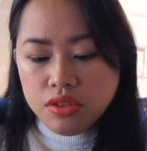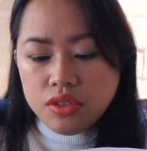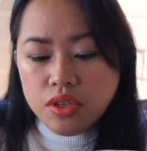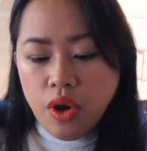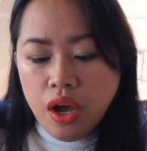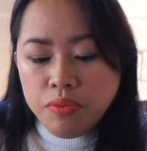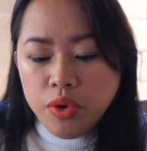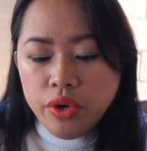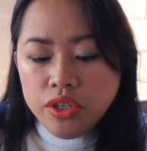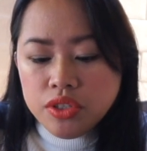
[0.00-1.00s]
So I'm
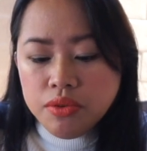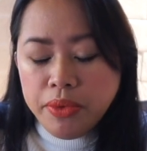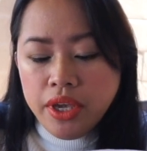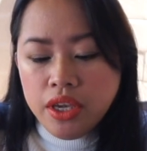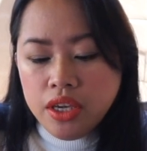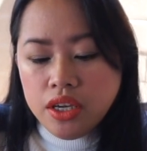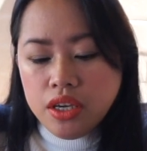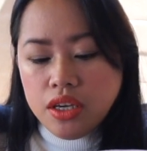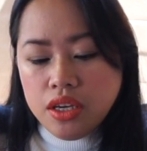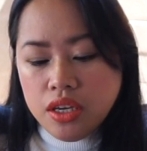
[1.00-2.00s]
going to
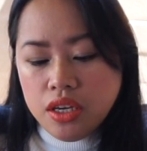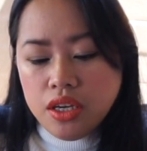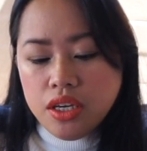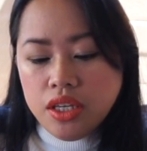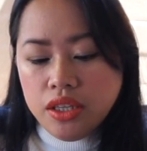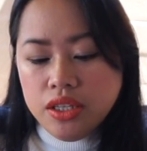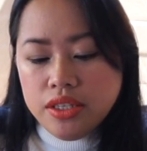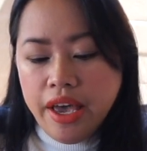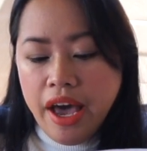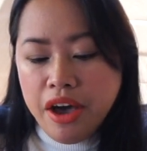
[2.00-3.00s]
make at
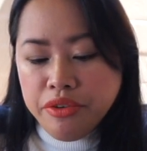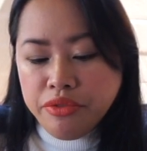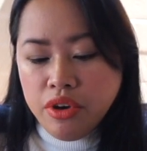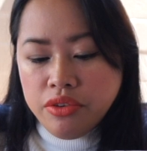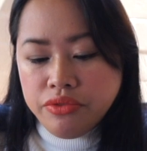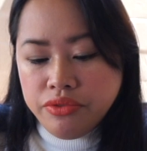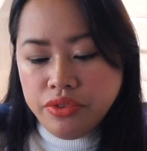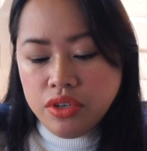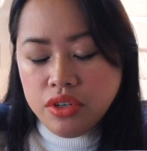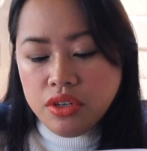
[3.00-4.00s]
least half of
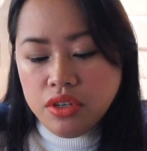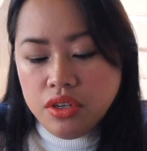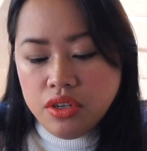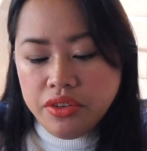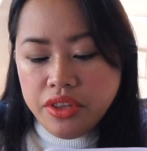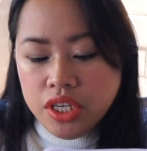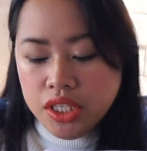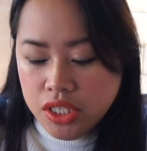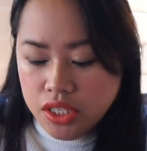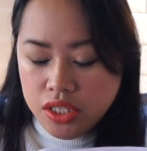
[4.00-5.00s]

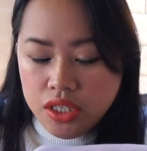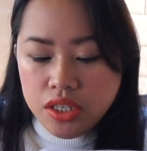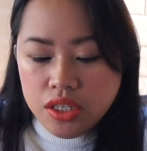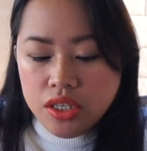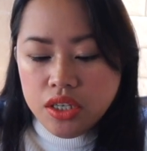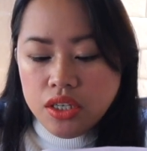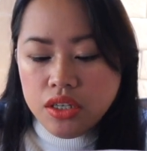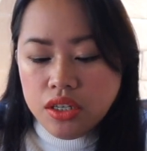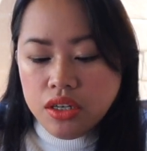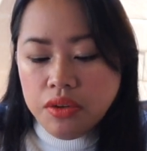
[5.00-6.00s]
this
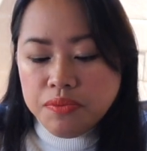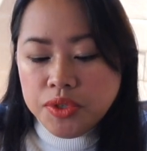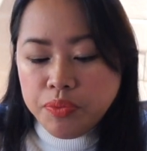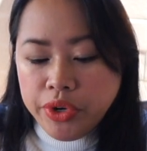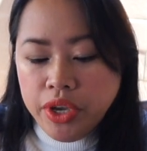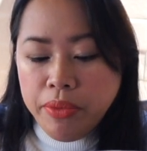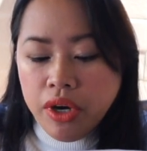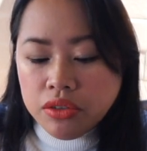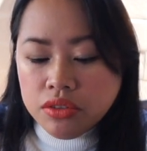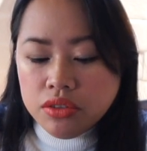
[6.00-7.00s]
spray
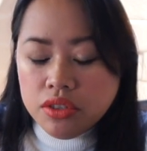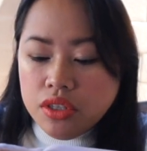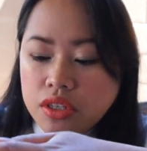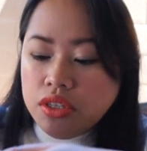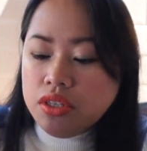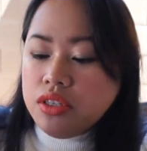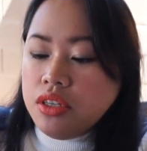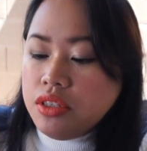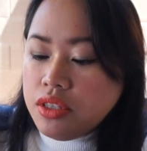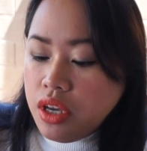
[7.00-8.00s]
bottle
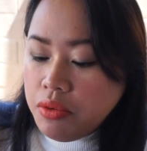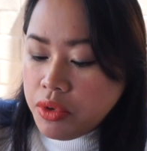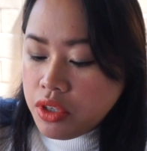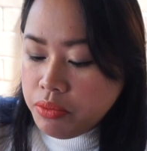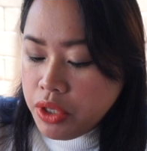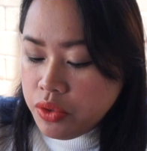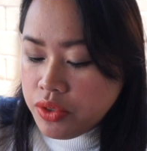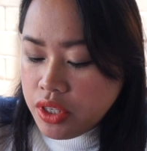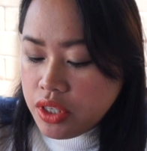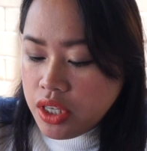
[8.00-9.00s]
since I'm gonna be
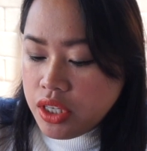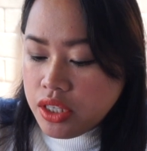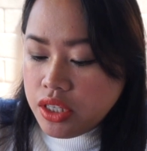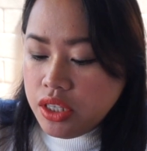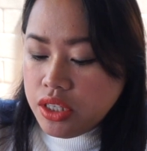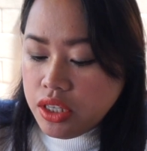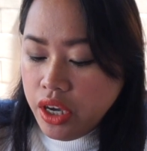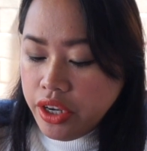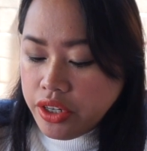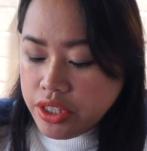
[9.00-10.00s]
using this the
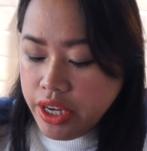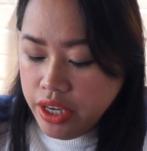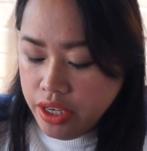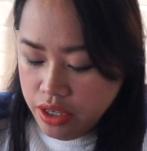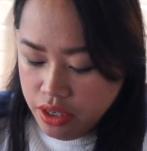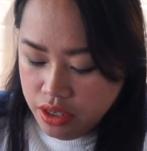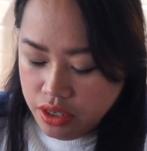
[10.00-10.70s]
entire day,